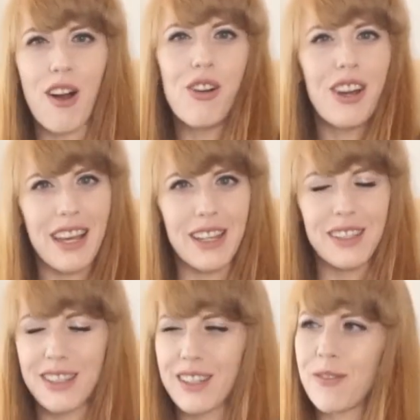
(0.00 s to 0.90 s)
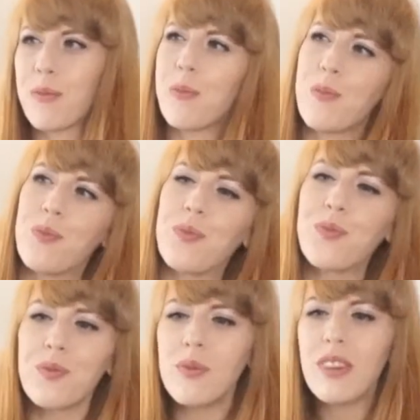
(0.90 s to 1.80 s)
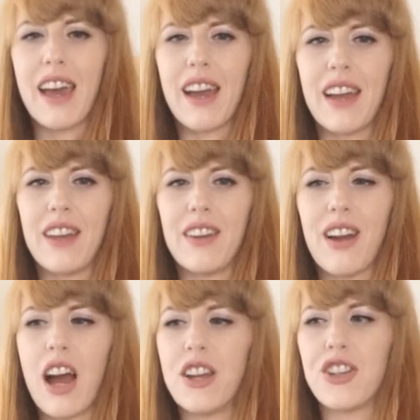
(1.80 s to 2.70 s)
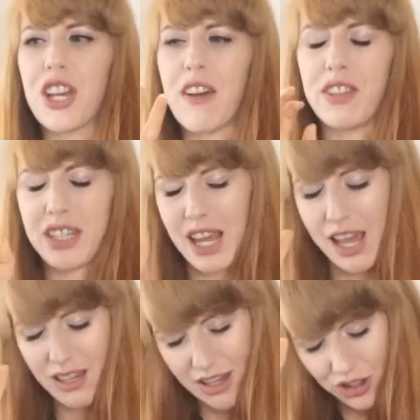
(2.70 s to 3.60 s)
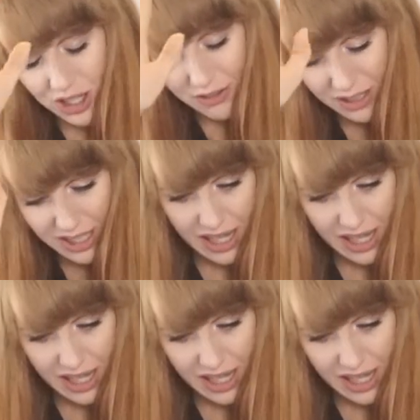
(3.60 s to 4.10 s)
It's just how it is. And I just have to say,